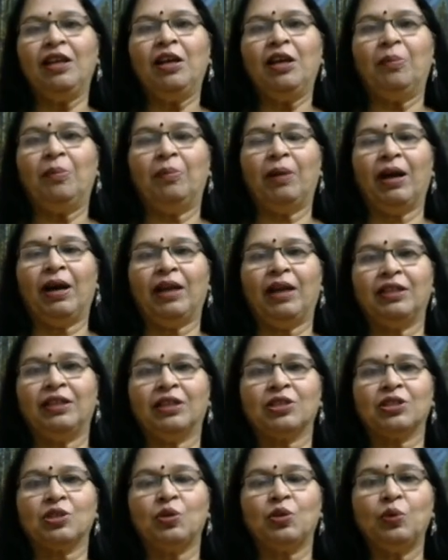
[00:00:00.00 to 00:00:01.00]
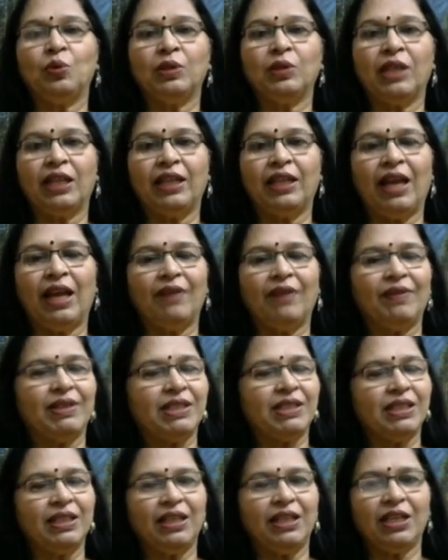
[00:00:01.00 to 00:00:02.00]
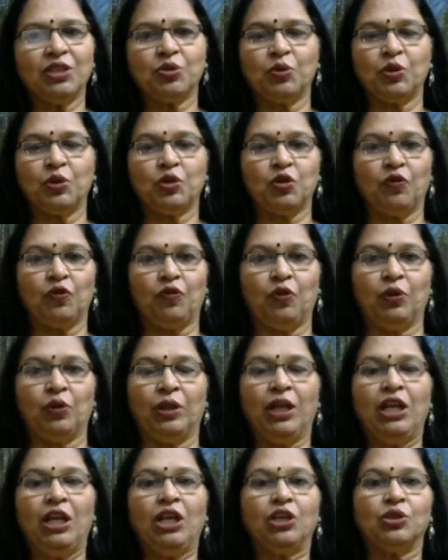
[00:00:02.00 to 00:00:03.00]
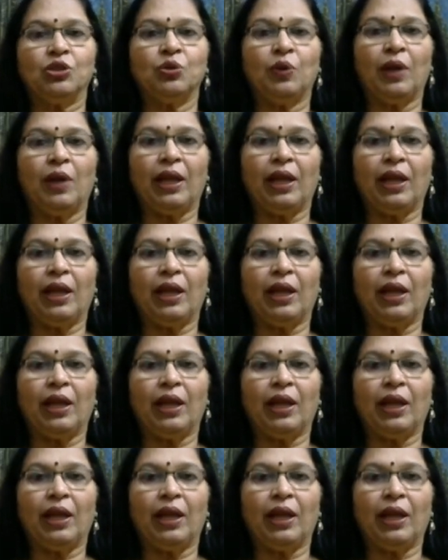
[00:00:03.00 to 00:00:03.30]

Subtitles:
by the school that they have attended, and so on and so forth. So